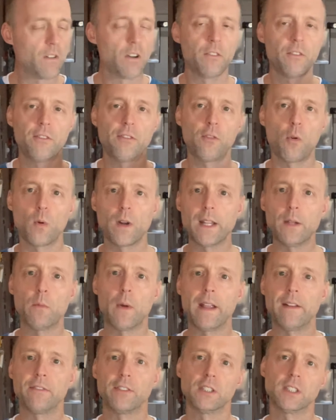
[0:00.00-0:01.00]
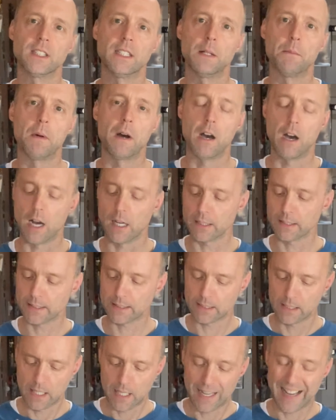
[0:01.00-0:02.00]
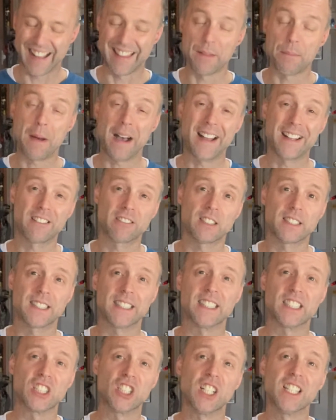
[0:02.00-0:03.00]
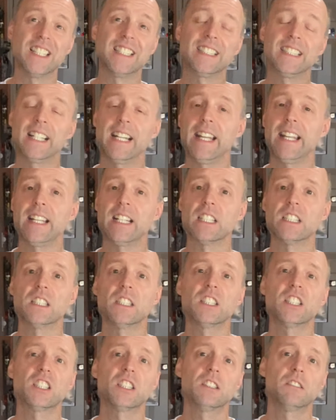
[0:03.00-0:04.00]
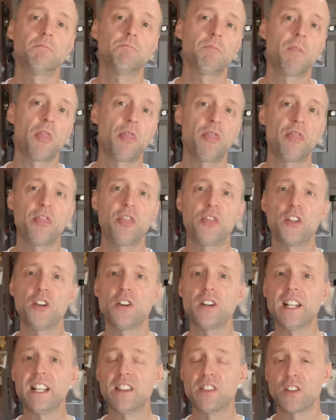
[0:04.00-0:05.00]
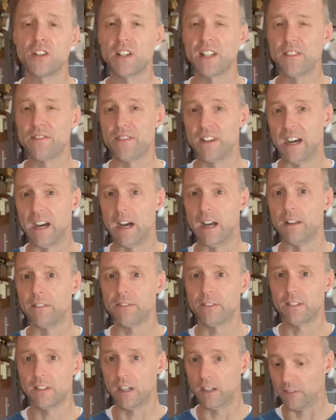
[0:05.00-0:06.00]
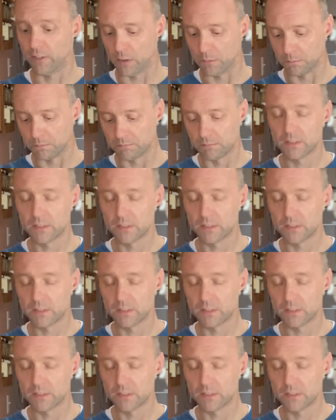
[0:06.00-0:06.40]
40 wafers in a box, and the pie crust is gonna take 35 of them.